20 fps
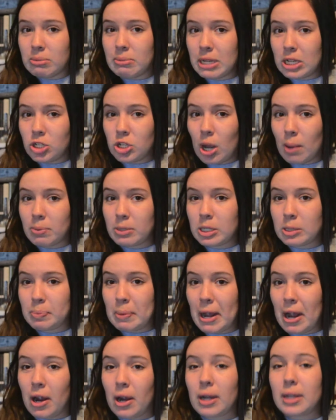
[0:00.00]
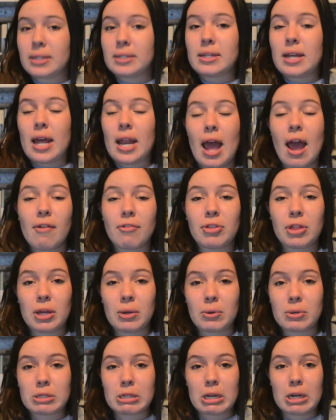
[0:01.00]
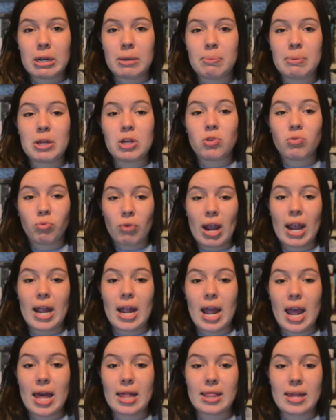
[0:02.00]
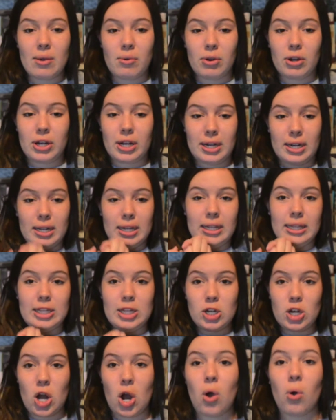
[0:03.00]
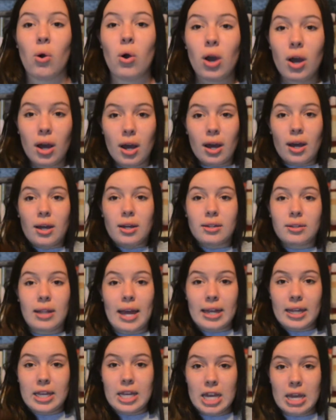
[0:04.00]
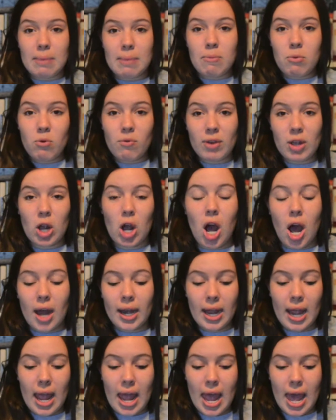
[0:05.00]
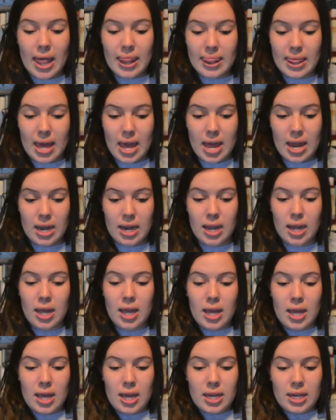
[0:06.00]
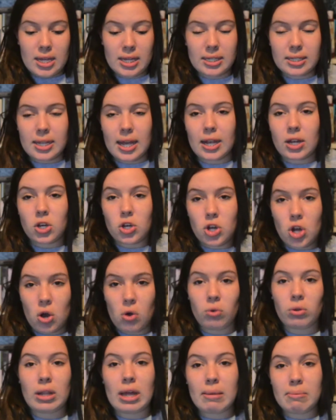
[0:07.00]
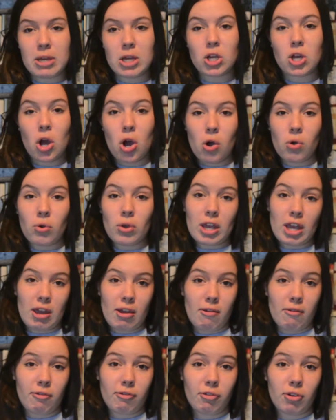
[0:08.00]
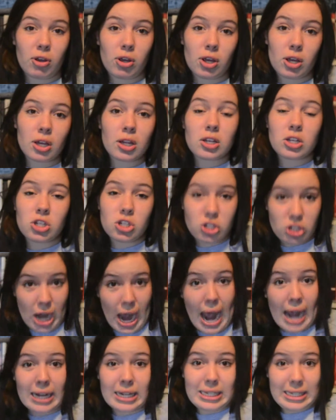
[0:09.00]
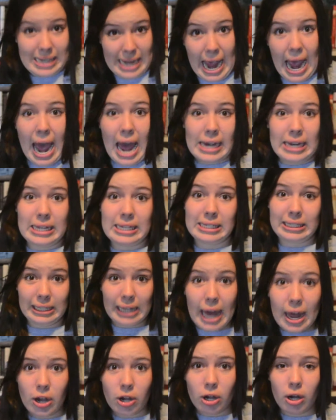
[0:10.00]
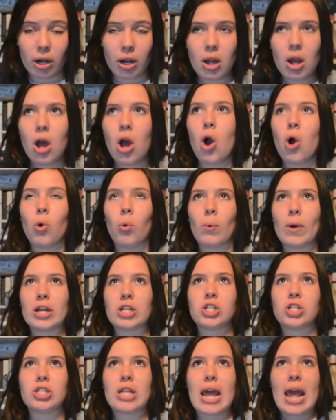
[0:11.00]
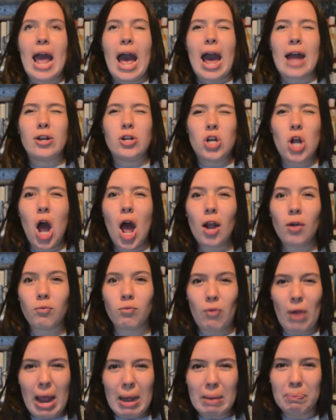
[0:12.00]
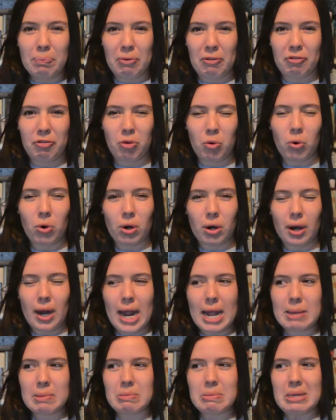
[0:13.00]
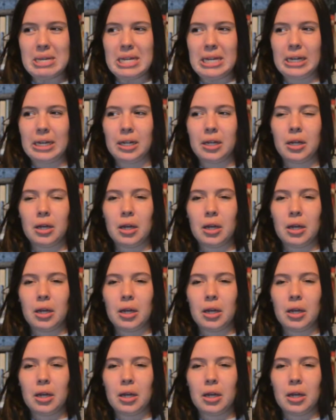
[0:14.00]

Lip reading: meet Chubbs' parents, and everything was going to be great, and they were going to, you know, like, keep moving on, and then he's like, no, let me go give Jack's dad his letter, which they had not read before. I mean,